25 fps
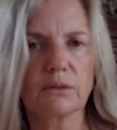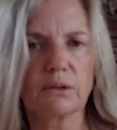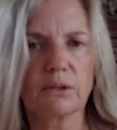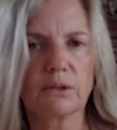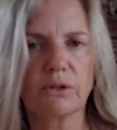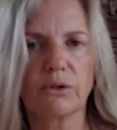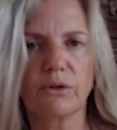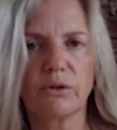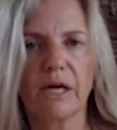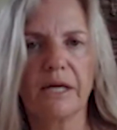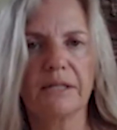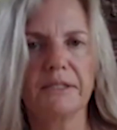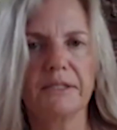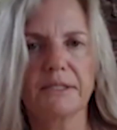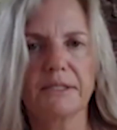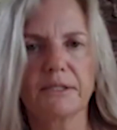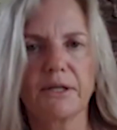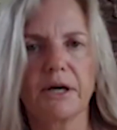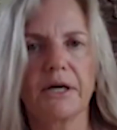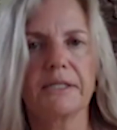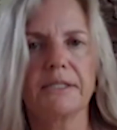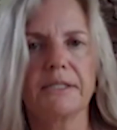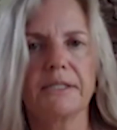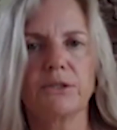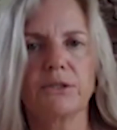I had this
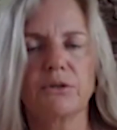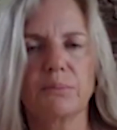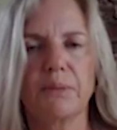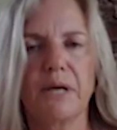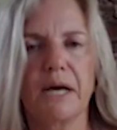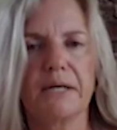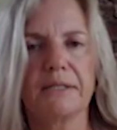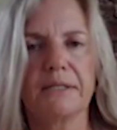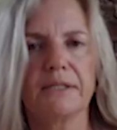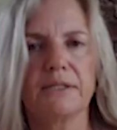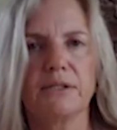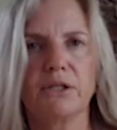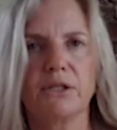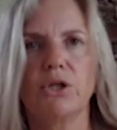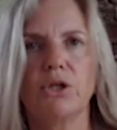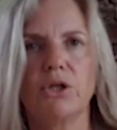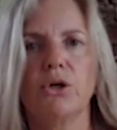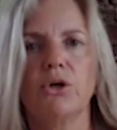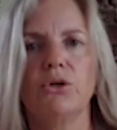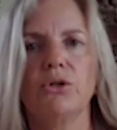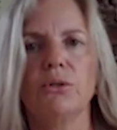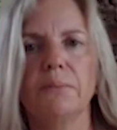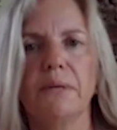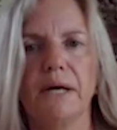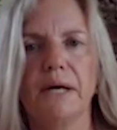idea about it. I'd
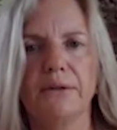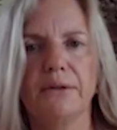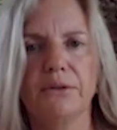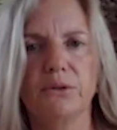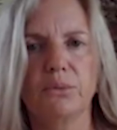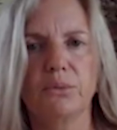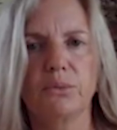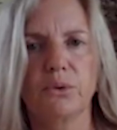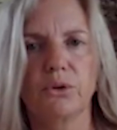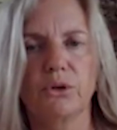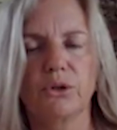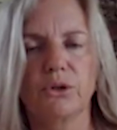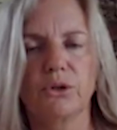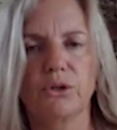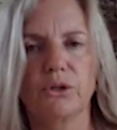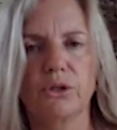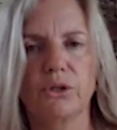heard about the word,